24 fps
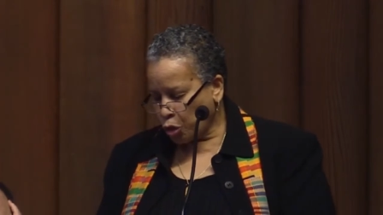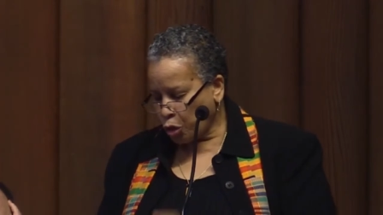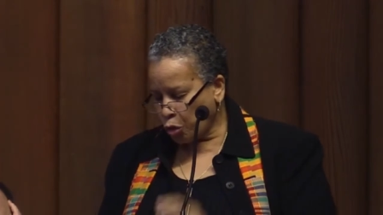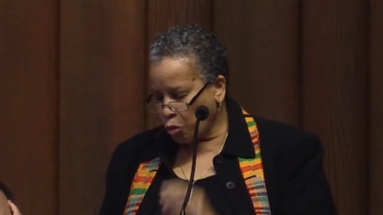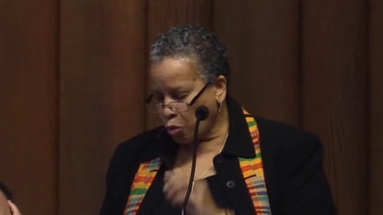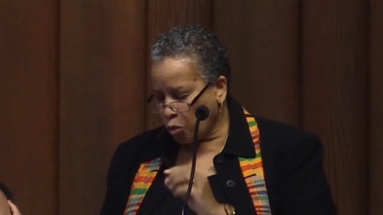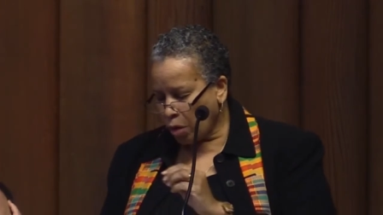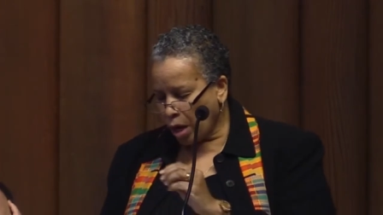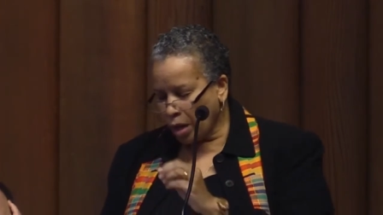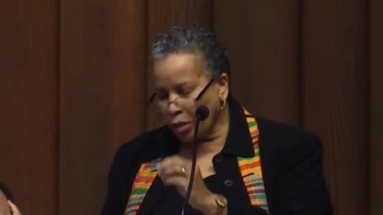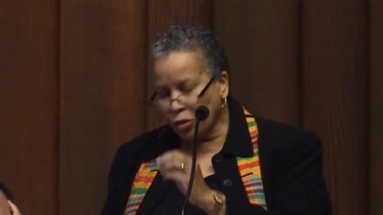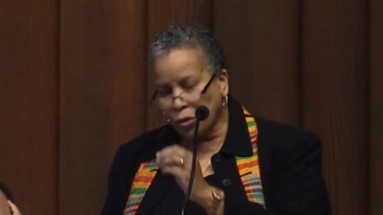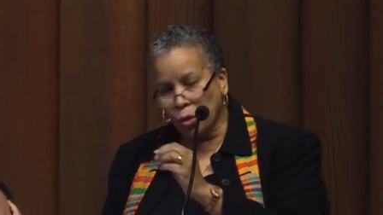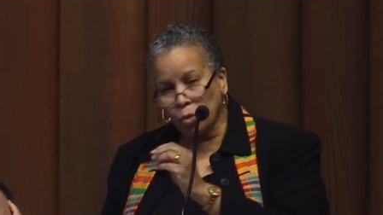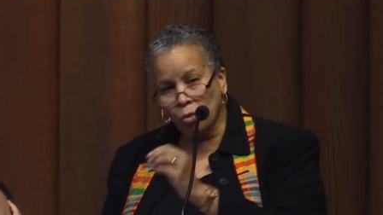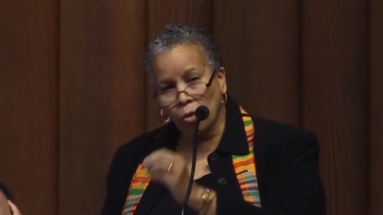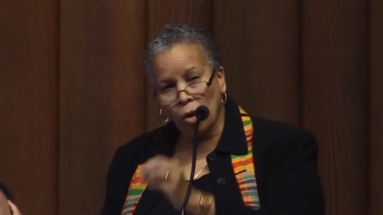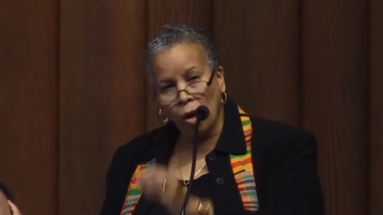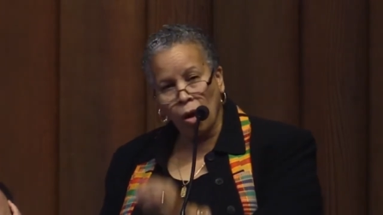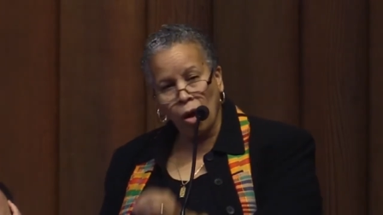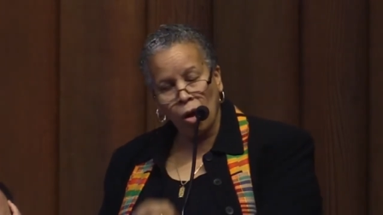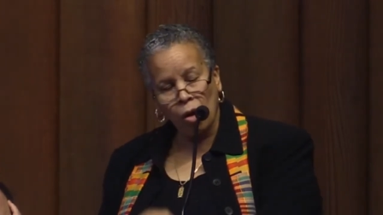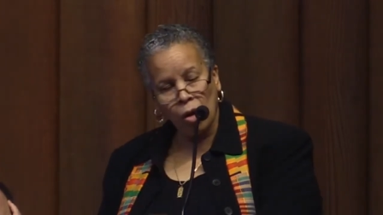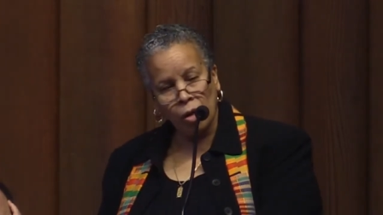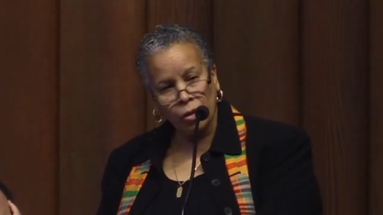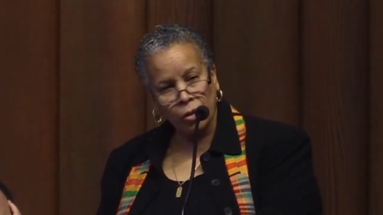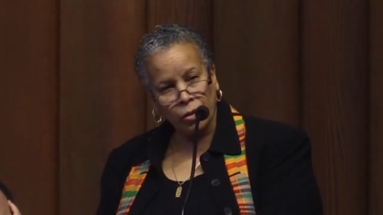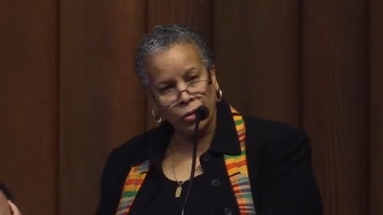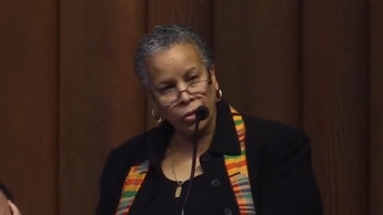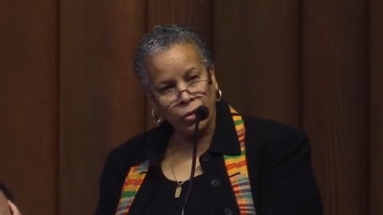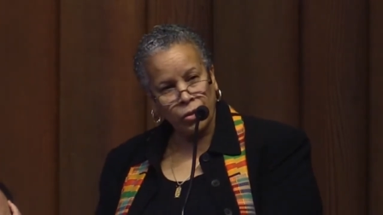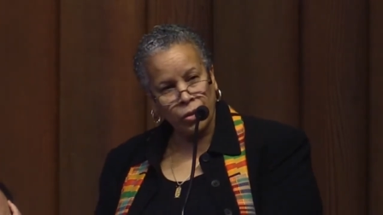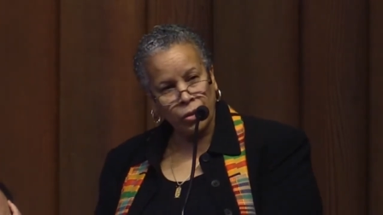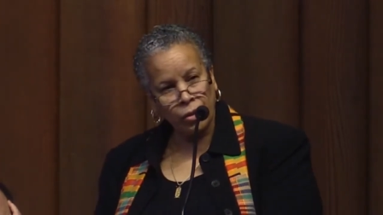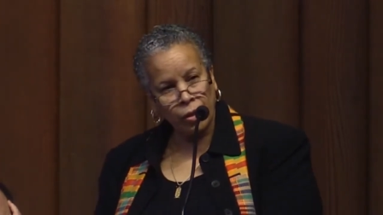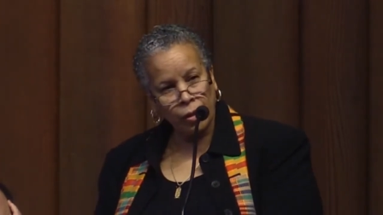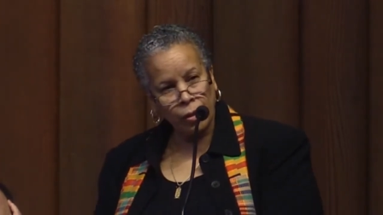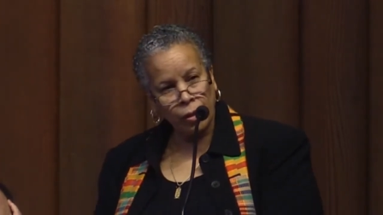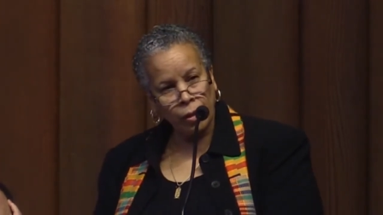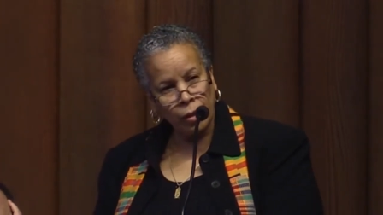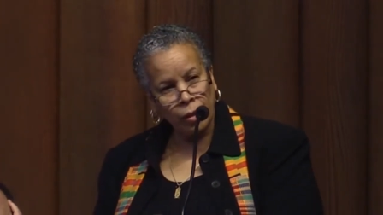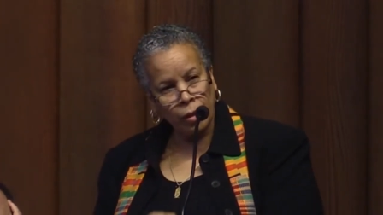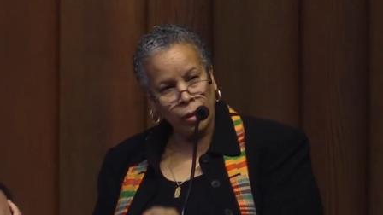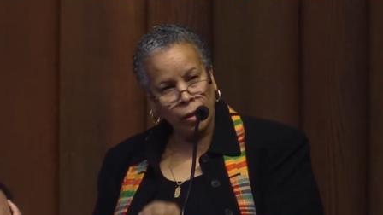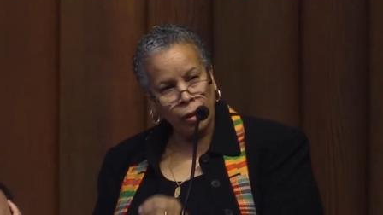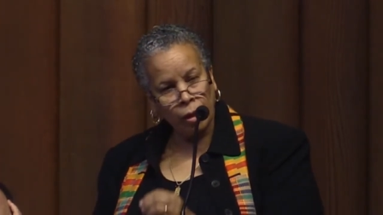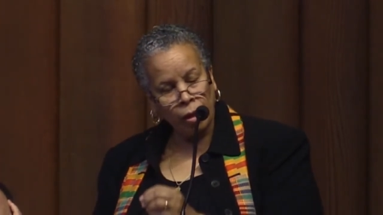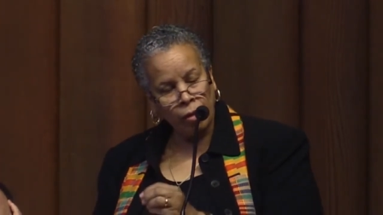To right the wrongs
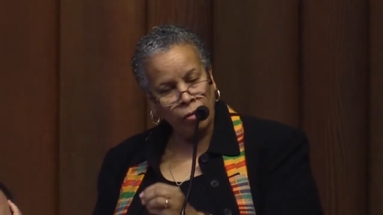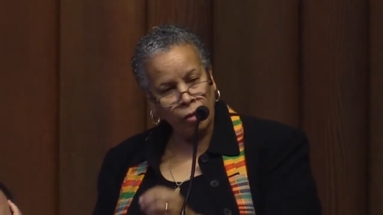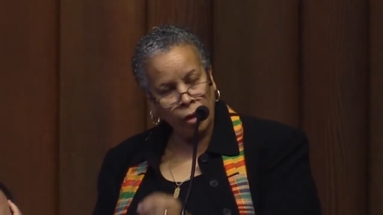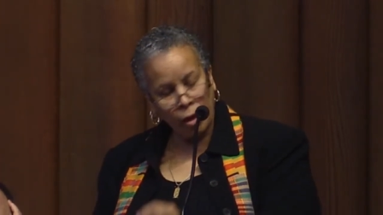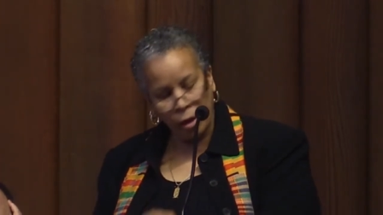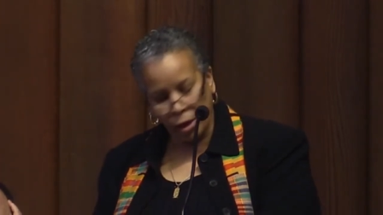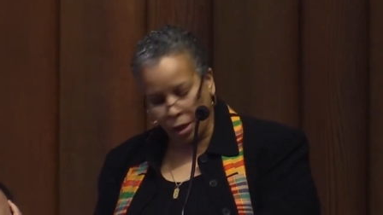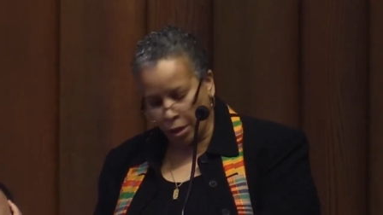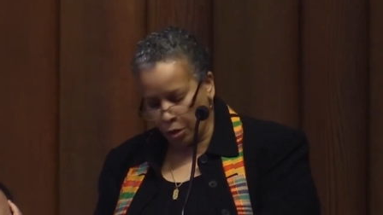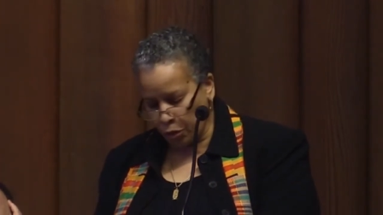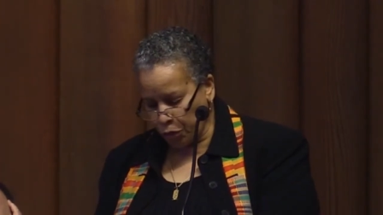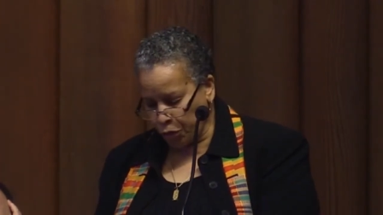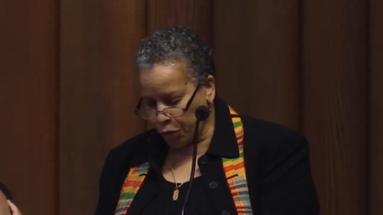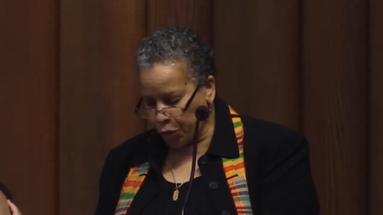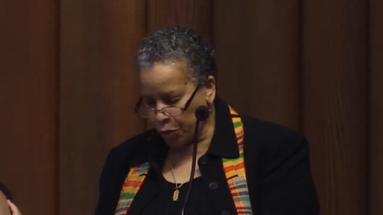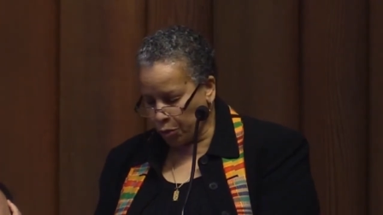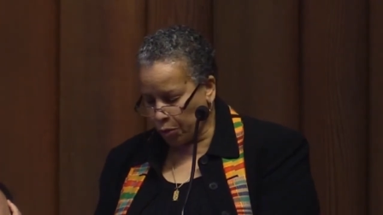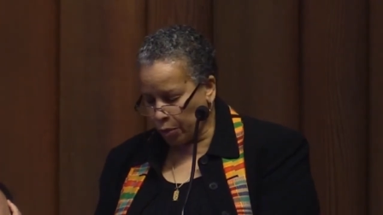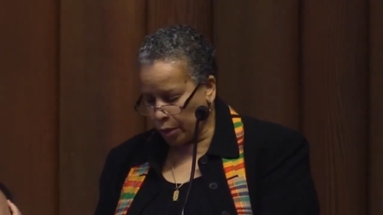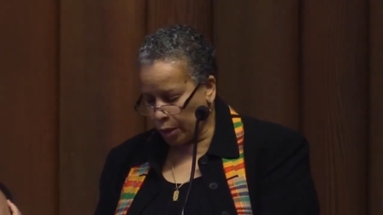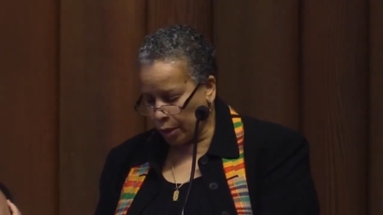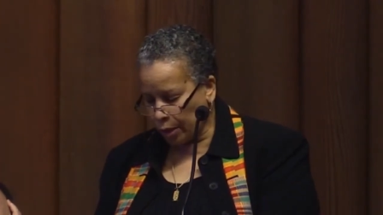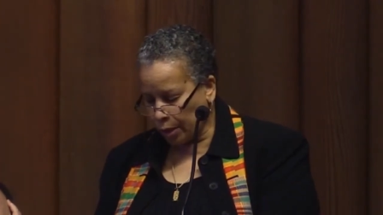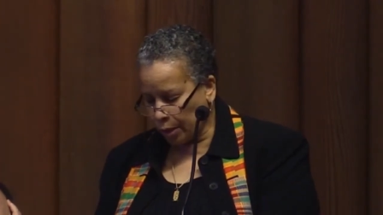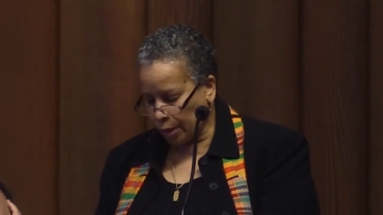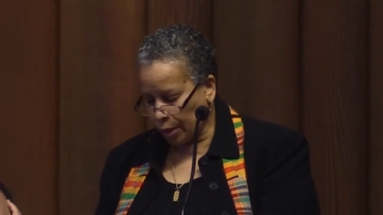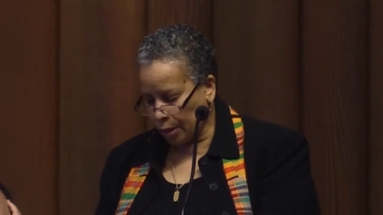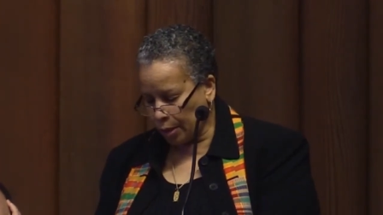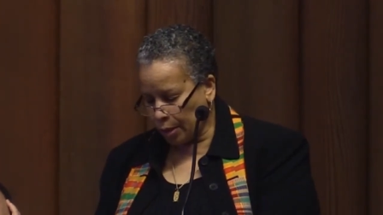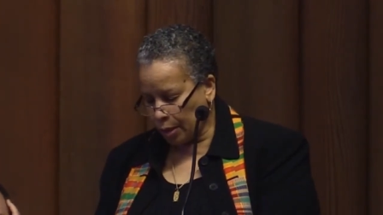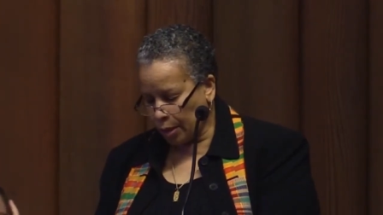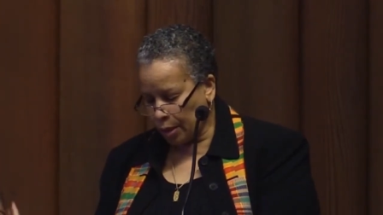of our history